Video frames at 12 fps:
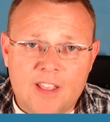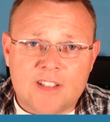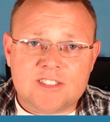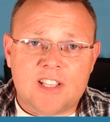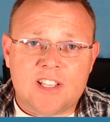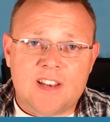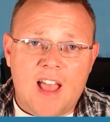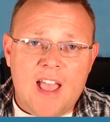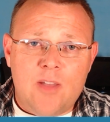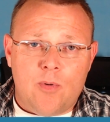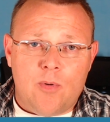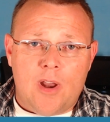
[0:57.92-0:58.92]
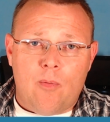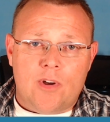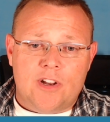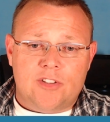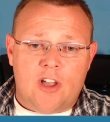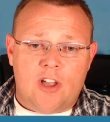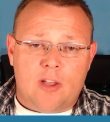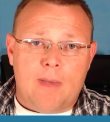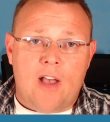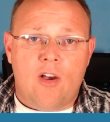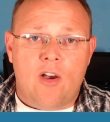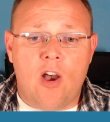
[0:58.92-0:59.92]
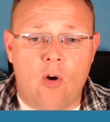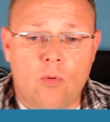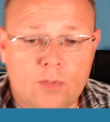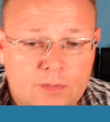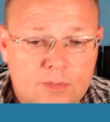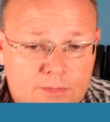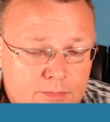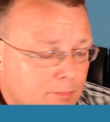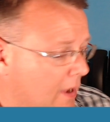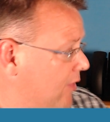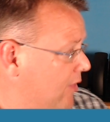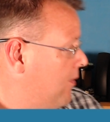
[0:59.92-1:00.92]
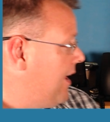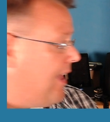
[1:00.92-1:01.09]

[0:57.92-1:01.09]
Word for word: tonight, what I wanted to talk about, oh, by the way, I